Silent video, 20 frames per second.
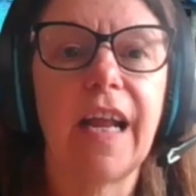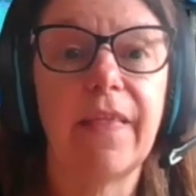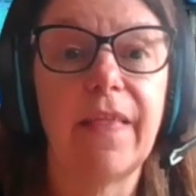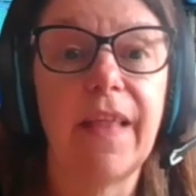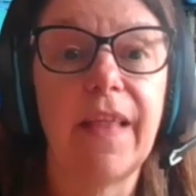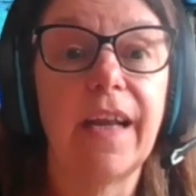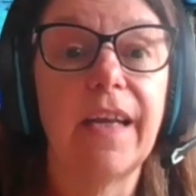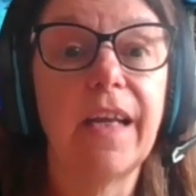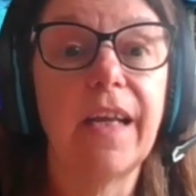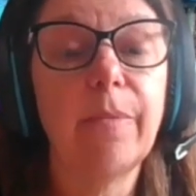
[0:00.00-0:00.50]
and
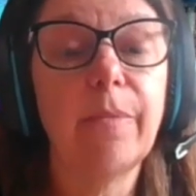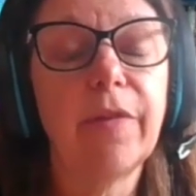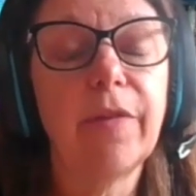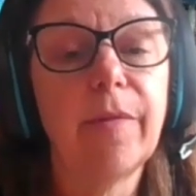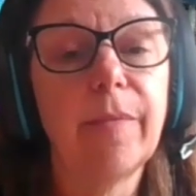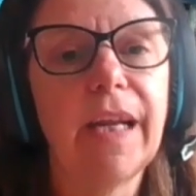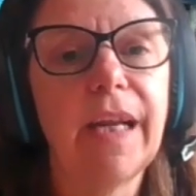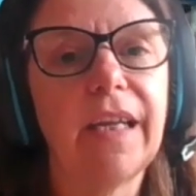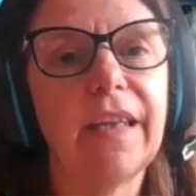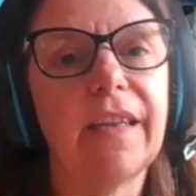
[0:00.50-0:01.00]
then
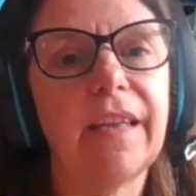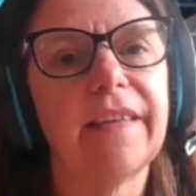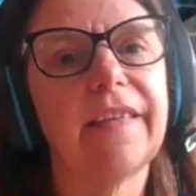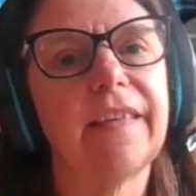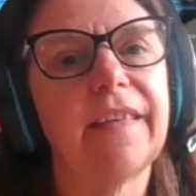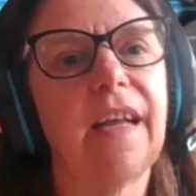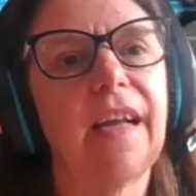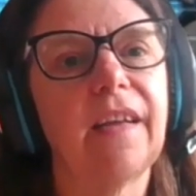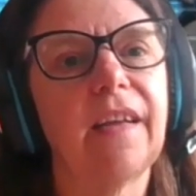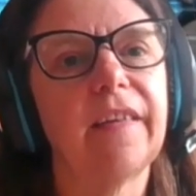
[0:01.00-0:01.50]
implementing this
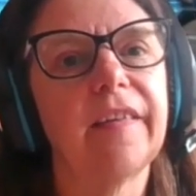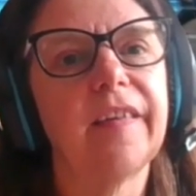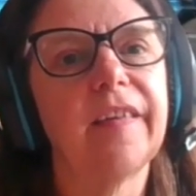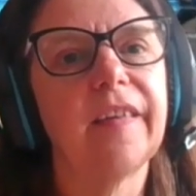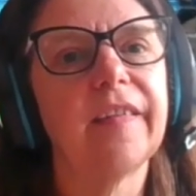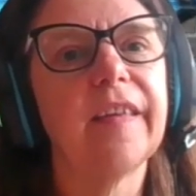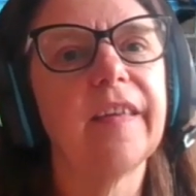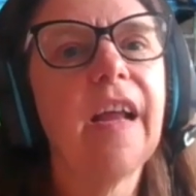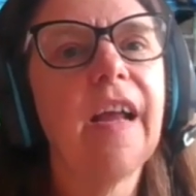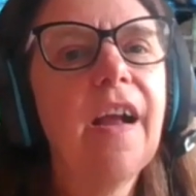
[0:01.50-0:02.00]

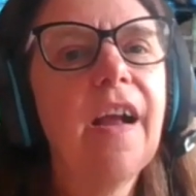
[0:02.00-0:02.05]
analysis,